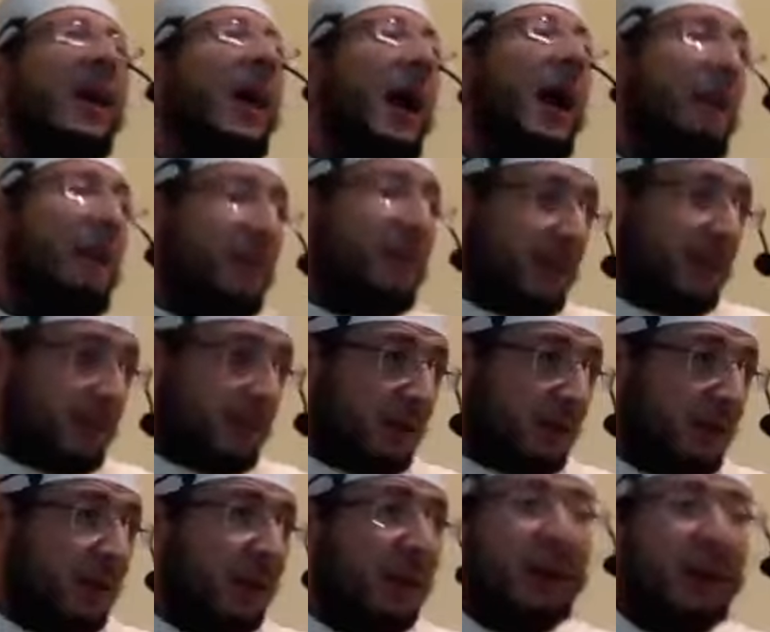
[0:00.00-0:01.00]
habit,
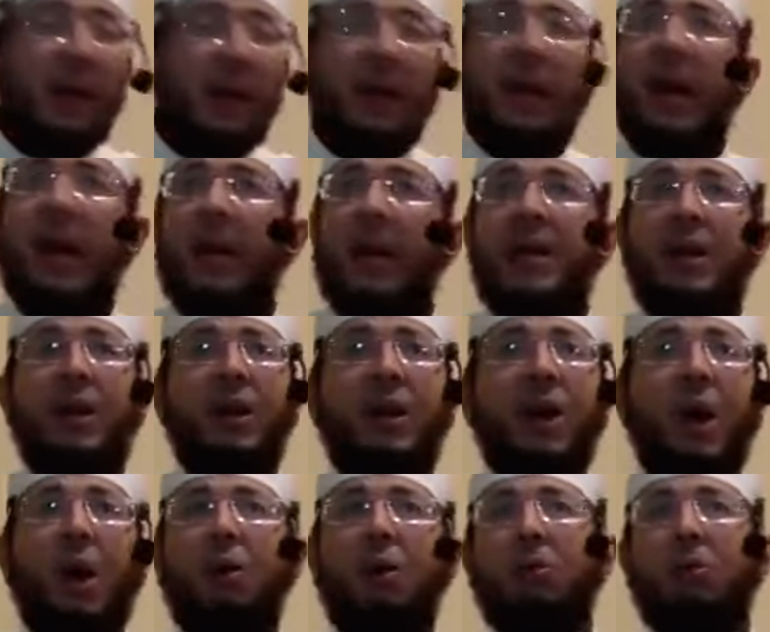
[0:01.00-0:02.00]
like, you
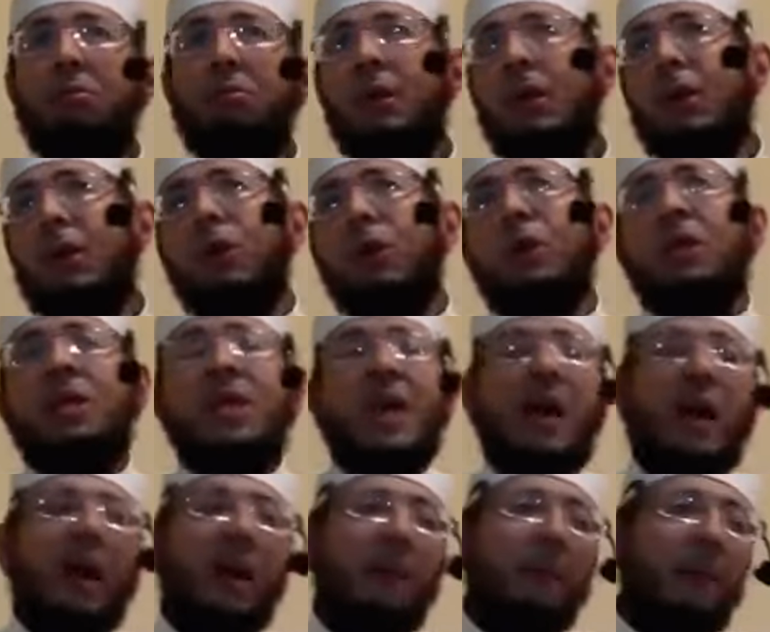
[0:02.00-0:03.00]
know, a good
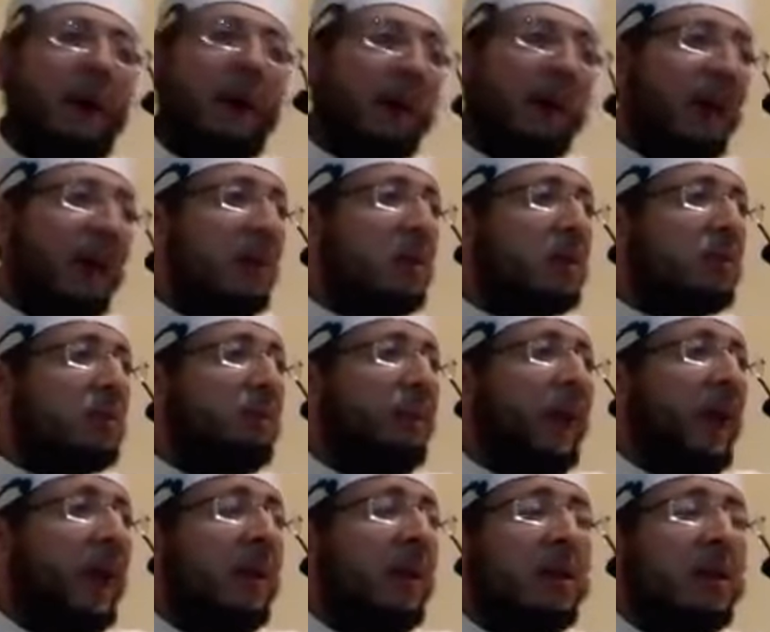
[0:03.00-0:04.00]
time I can
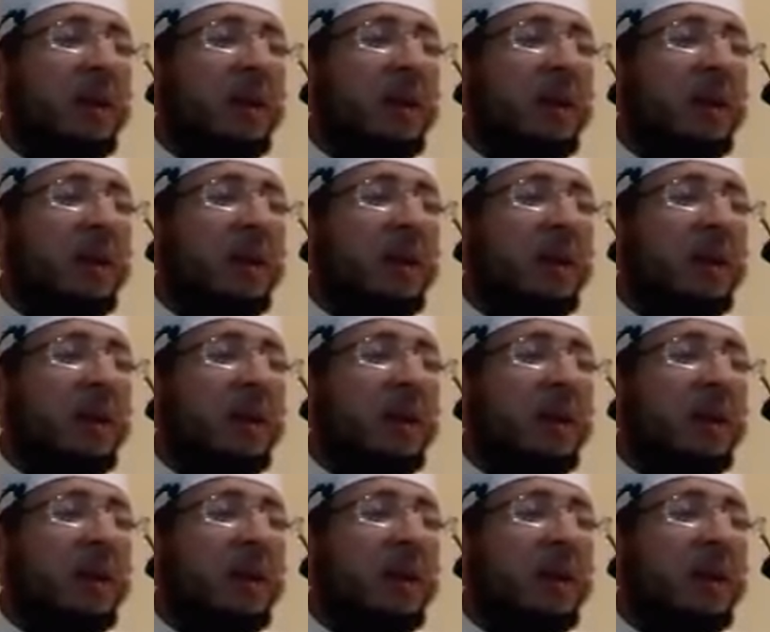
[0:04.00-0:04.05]
spend